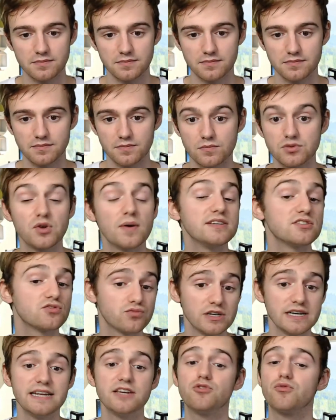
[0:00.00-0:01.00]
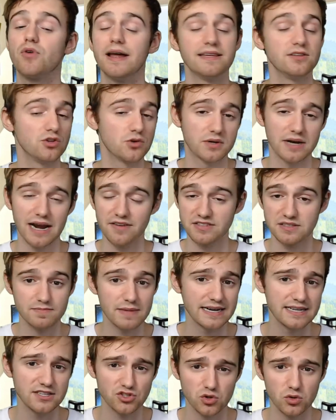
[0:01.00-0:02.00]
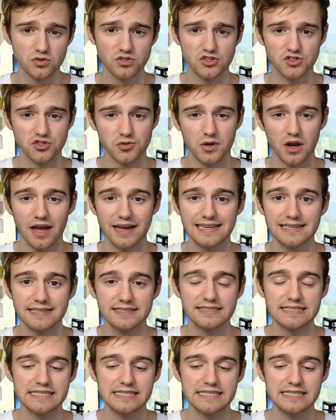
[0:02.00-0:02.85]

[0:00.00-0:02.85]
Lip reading: So it's really great. You can have as many tours as you like,